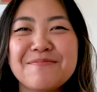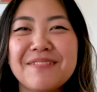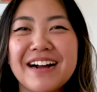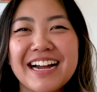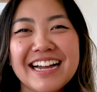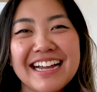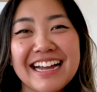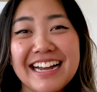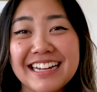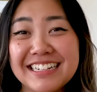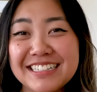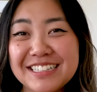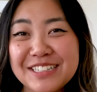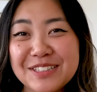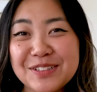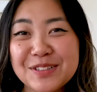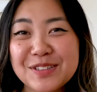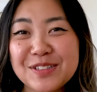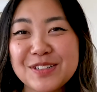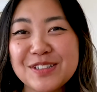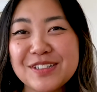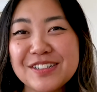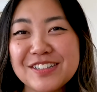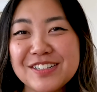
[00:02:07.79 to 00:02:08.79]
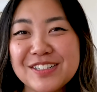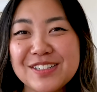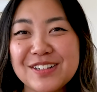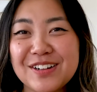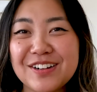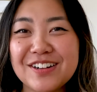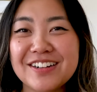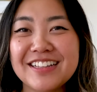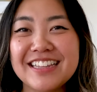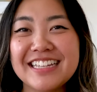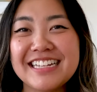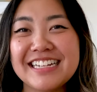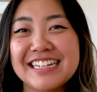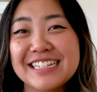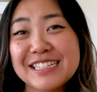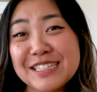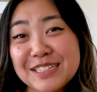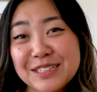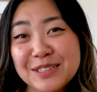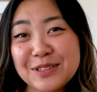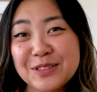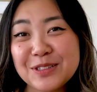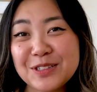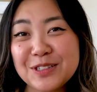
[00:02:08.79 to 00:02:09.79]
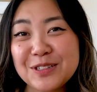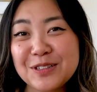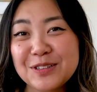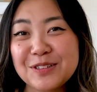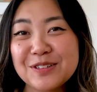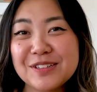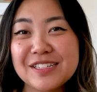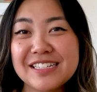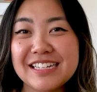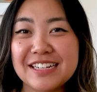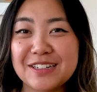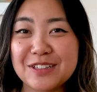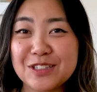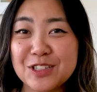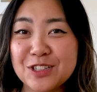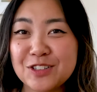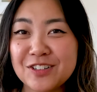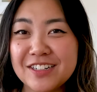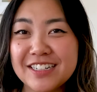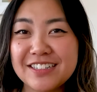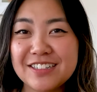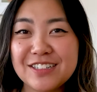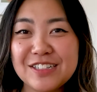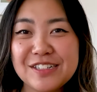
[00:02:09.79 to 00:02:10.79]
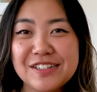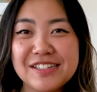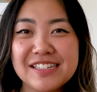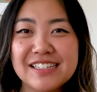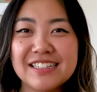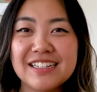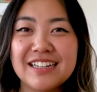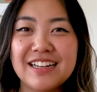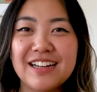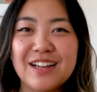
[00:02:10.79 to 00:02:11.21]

My end users are the institutional sales traders.